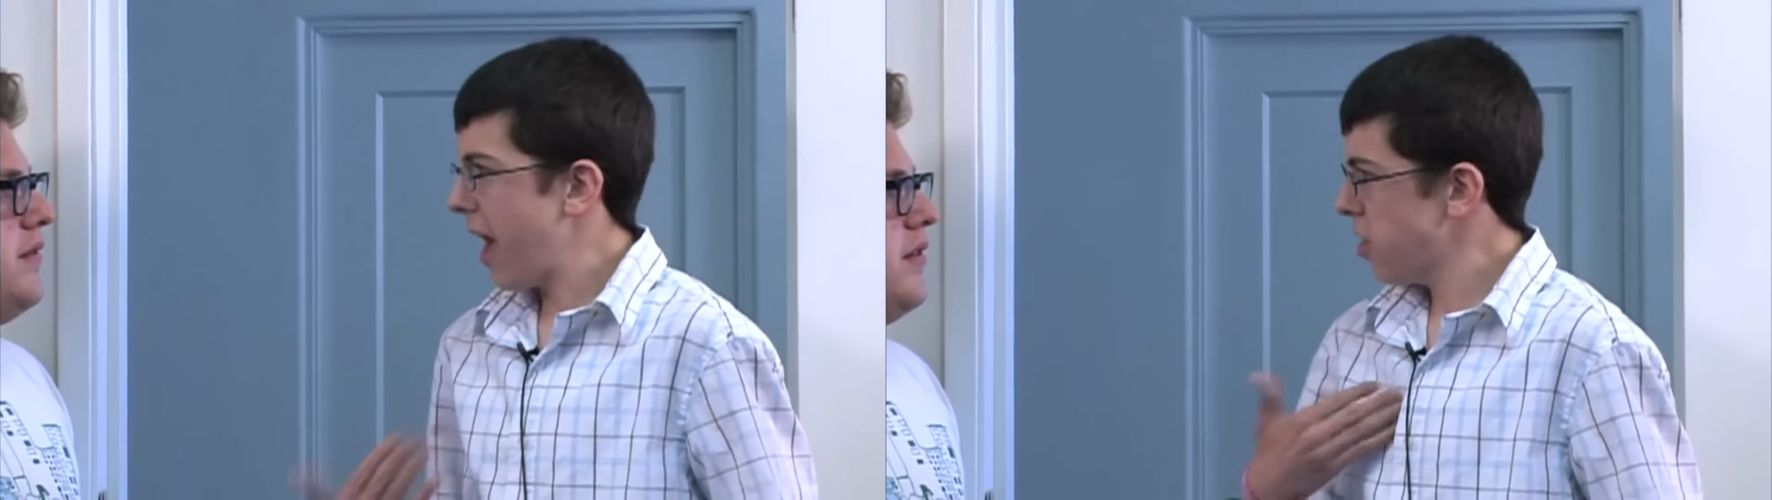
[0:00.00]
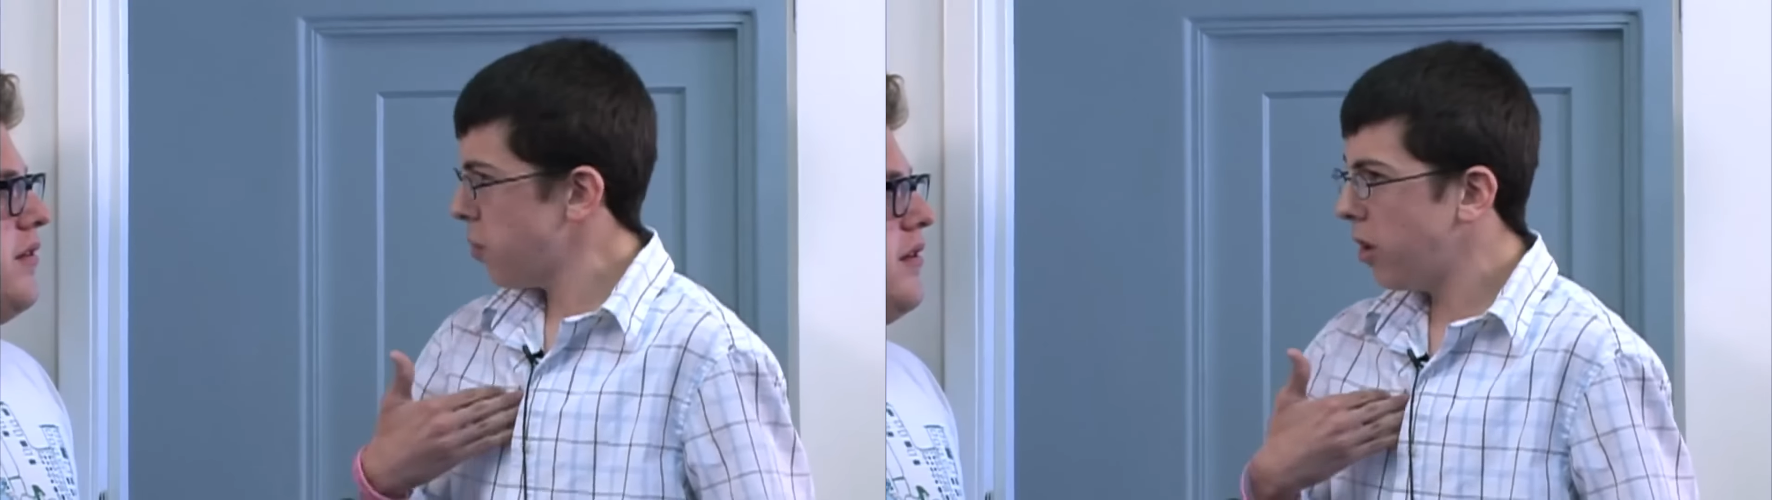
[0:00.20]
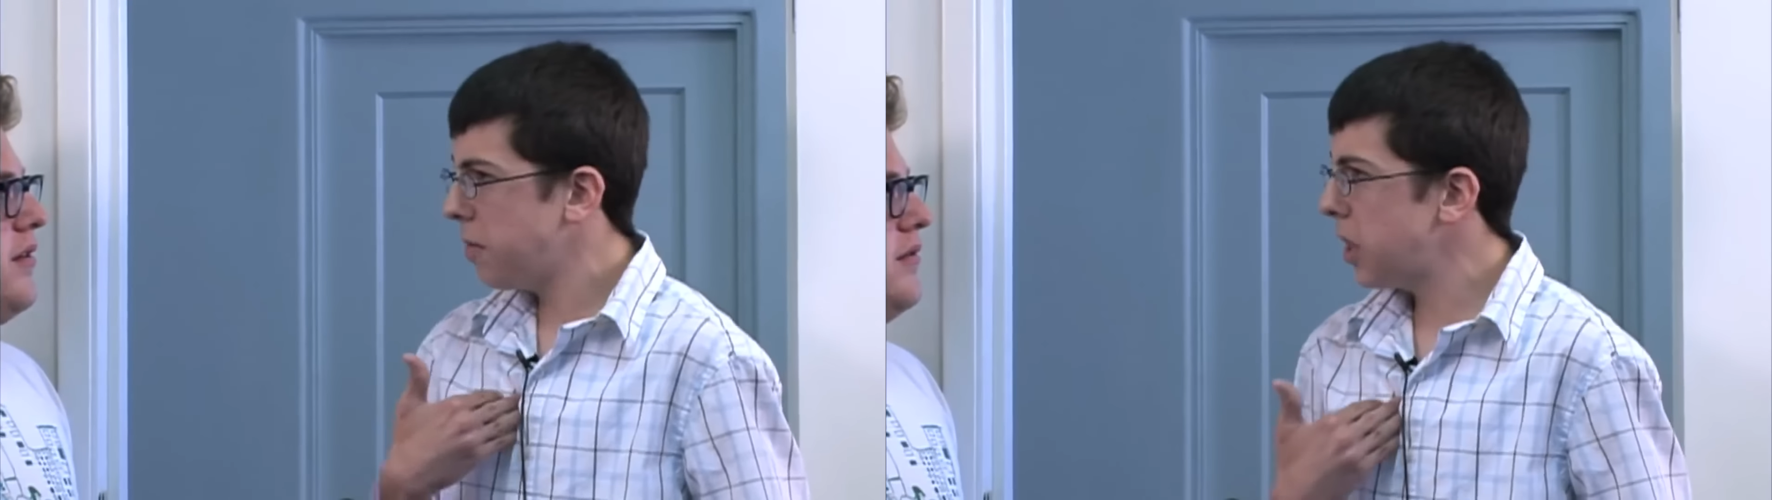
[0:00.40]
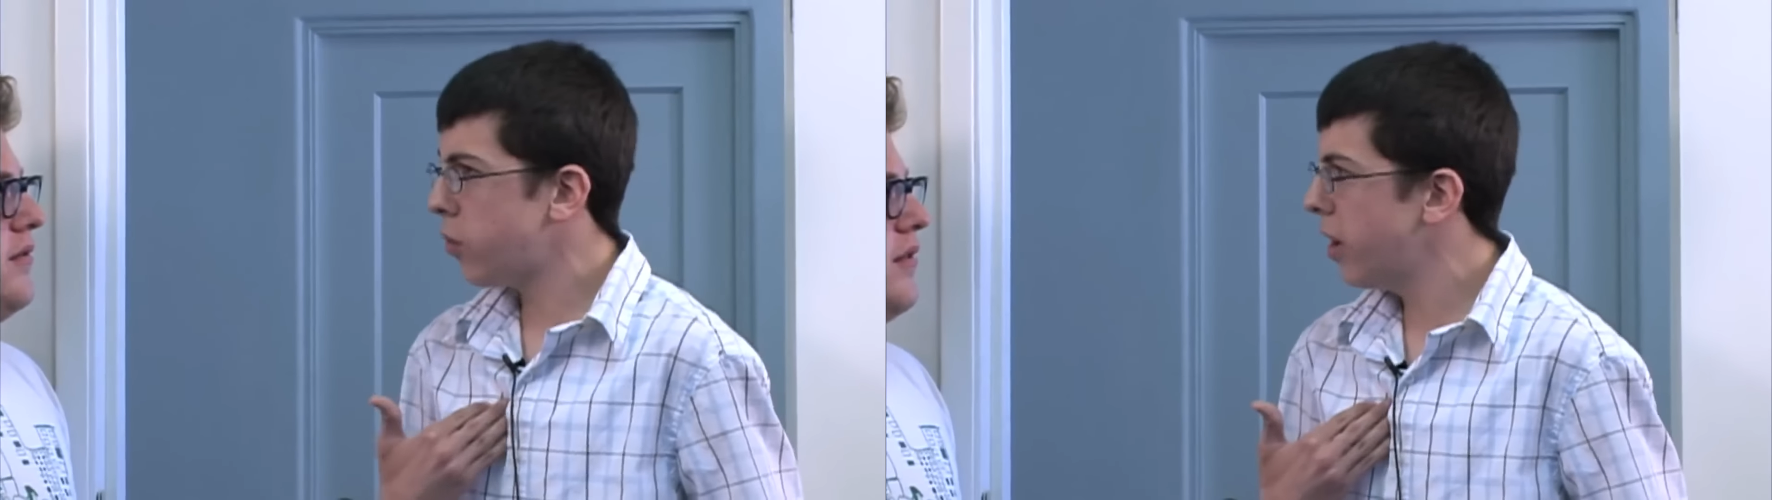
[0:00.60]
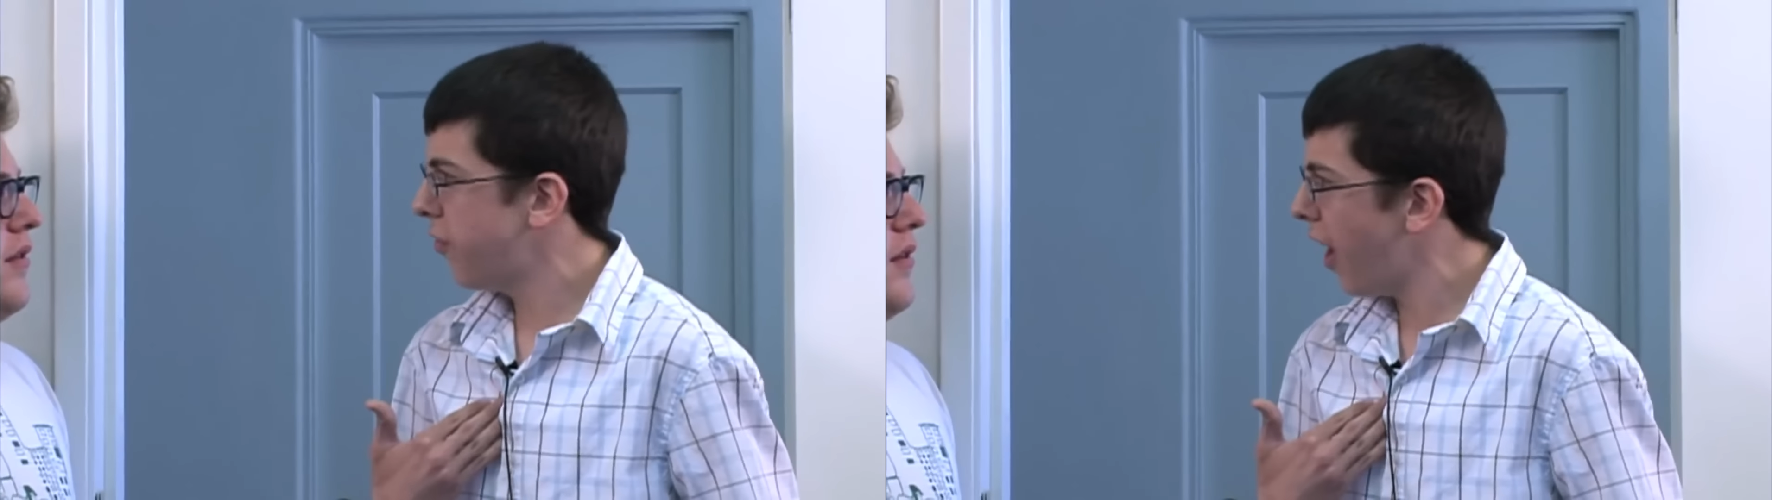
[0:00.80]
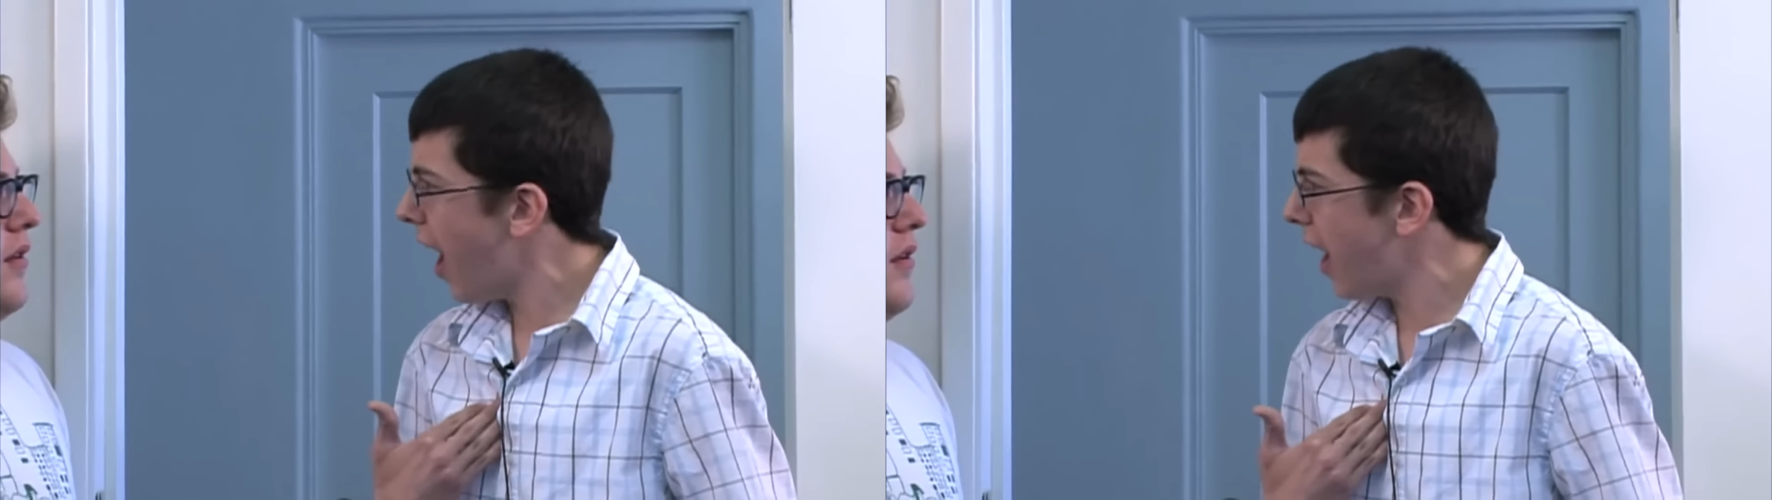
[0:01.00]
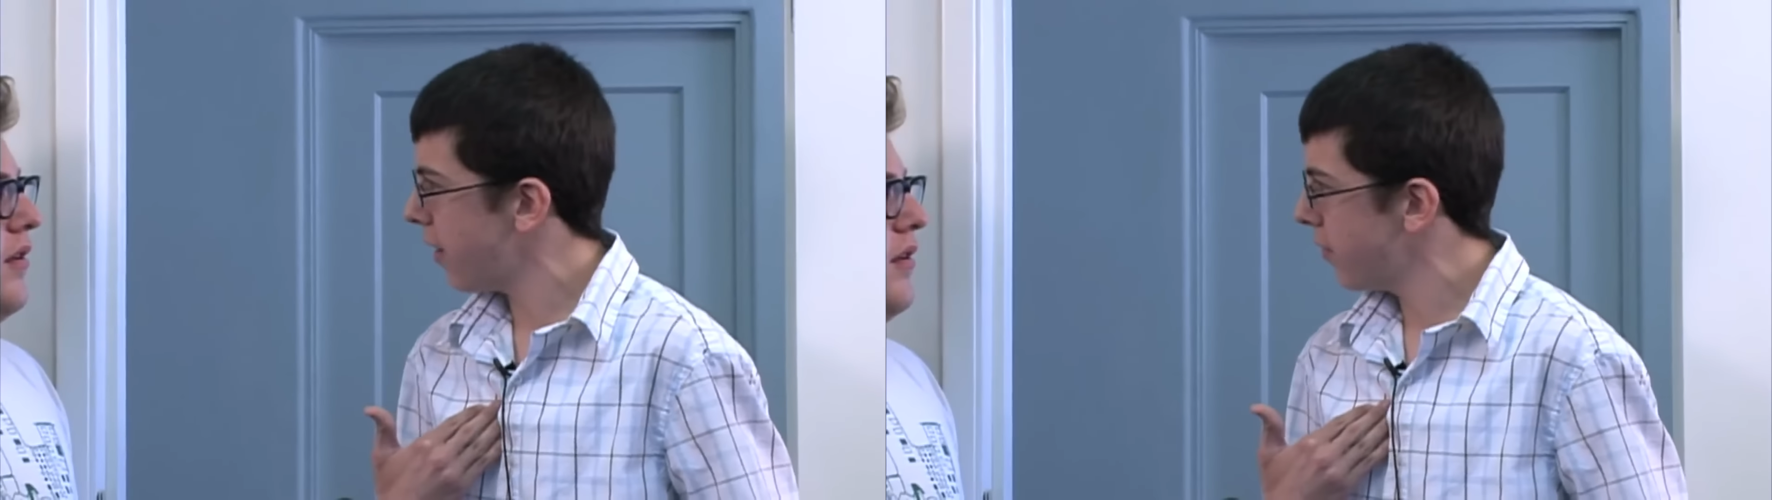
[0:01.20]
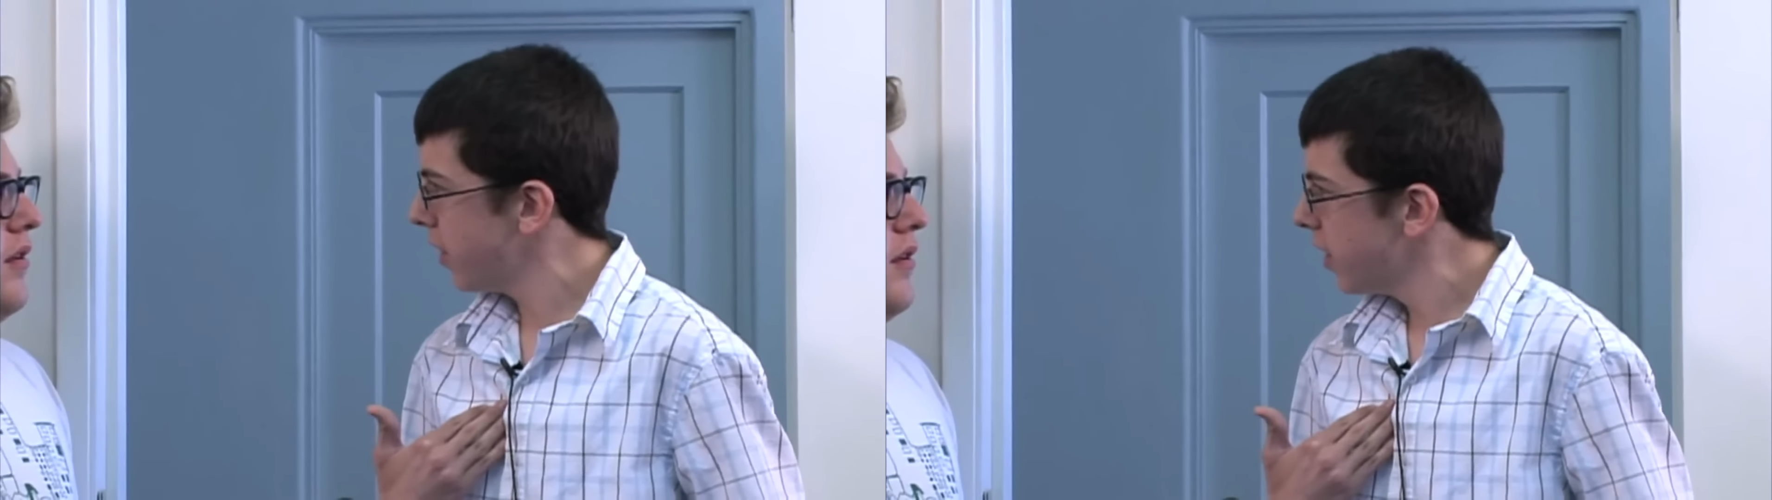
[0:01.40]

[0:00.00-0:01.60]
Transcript: just wanted to be 25.